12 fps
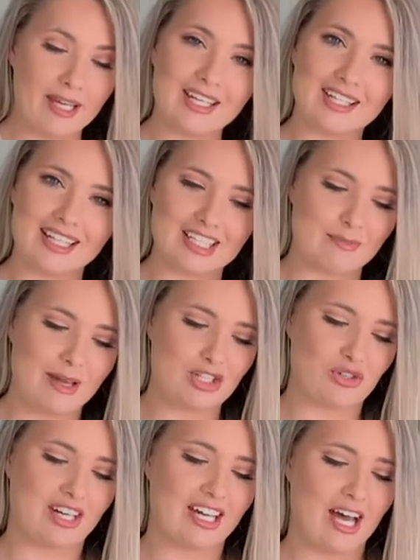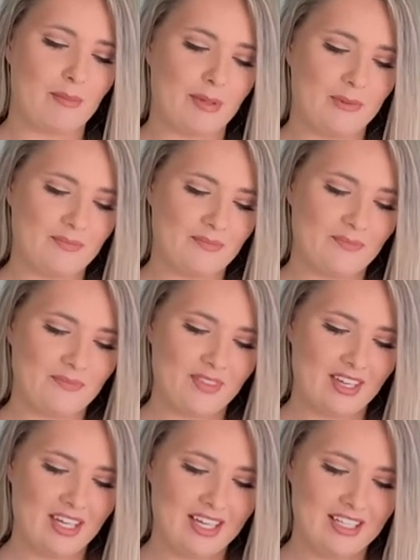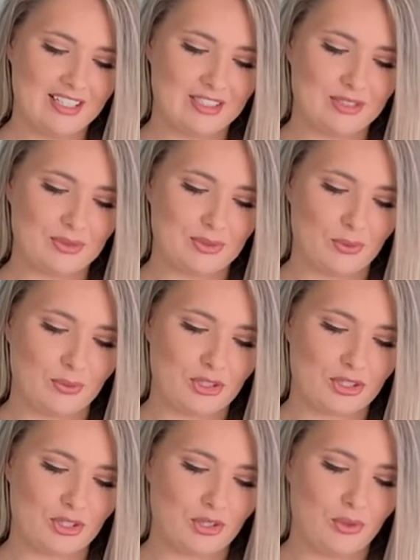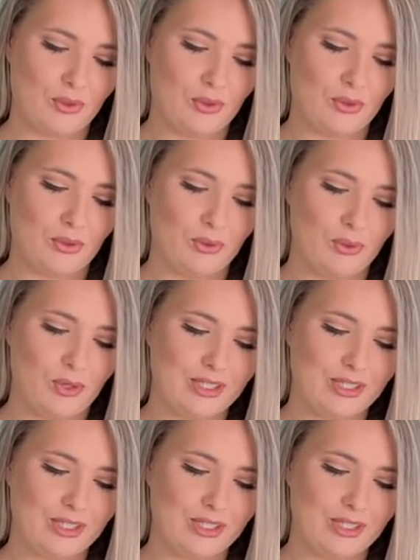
into this measuring cup. So we're just gonna, oh,